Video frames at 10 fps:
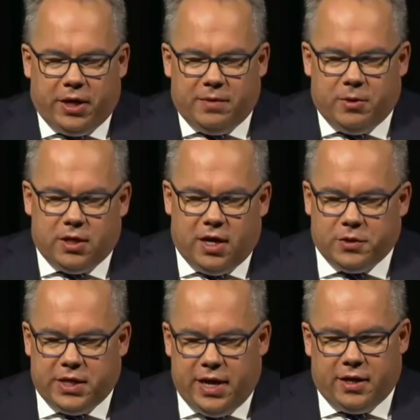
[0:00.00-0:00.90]
to bug you about the
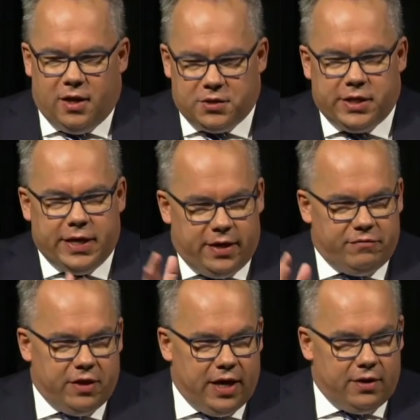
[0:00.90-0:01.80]
notwithstanding clause. You'll get
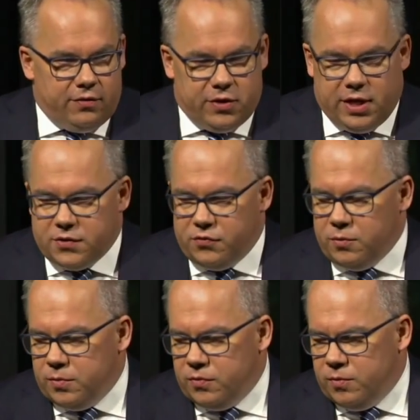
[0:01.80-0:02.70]
enough of that over the next
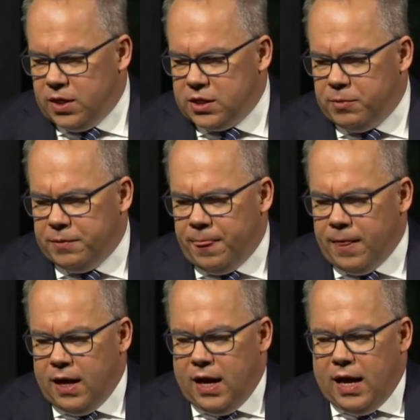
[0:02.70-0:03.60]
few months.
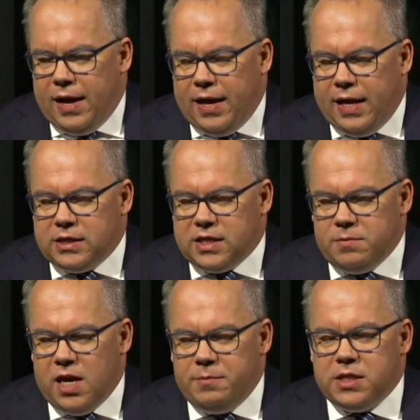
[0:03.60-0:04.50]
But it
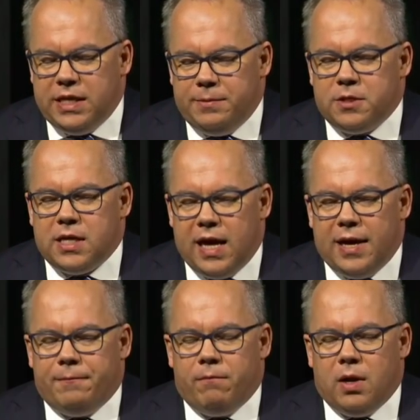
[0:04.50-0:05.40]
sometimes seems
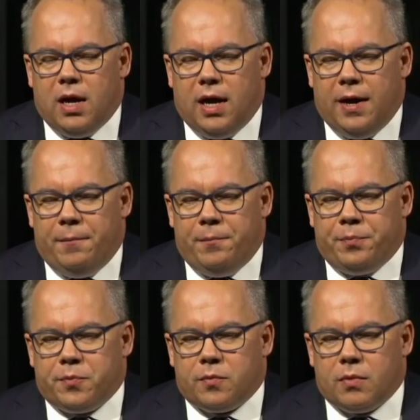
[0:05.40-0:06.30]
that
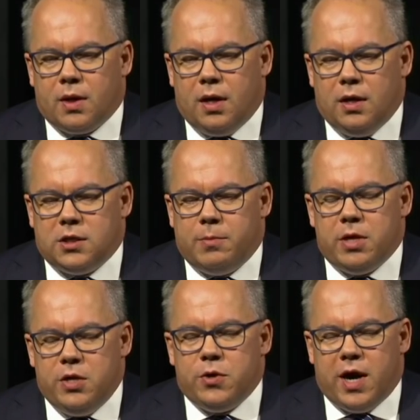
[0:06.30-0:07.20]

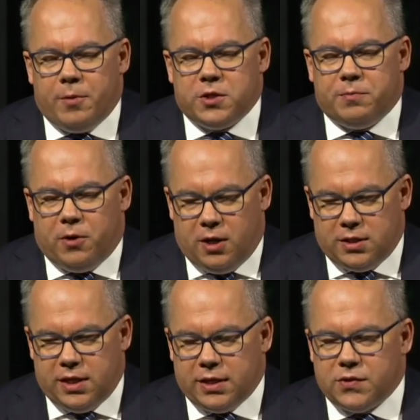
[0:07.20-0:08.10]
some of the newcomers to
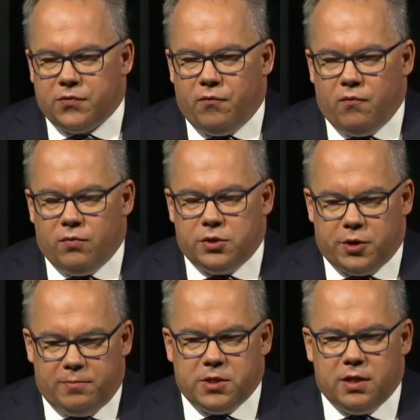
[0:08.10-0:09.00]
politics, the
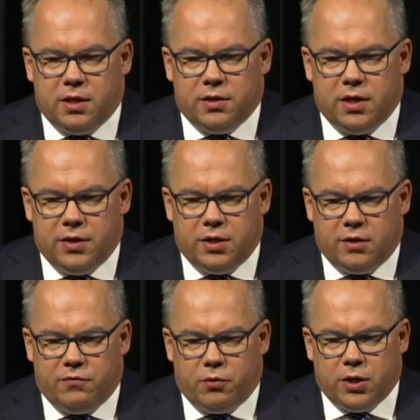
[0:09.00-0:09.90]
Trumps and the
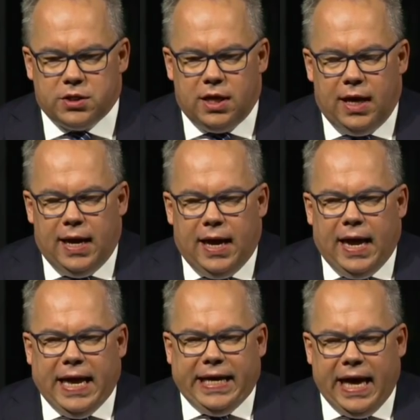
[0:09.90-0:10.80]
Doug Fords,
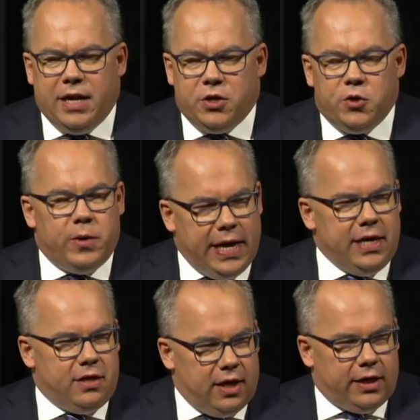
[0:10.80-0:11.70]
can do
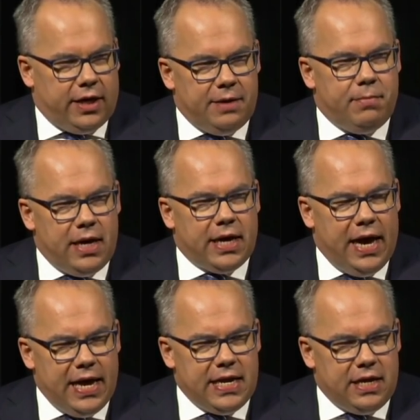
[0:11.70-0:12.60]
anything, can
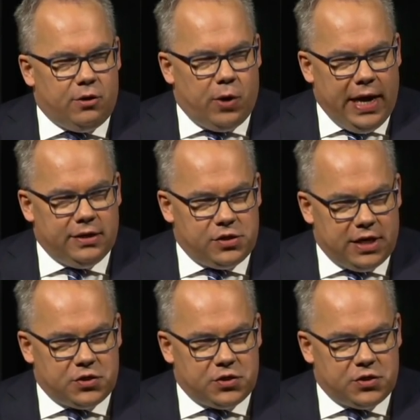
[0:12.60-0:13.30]
make any grand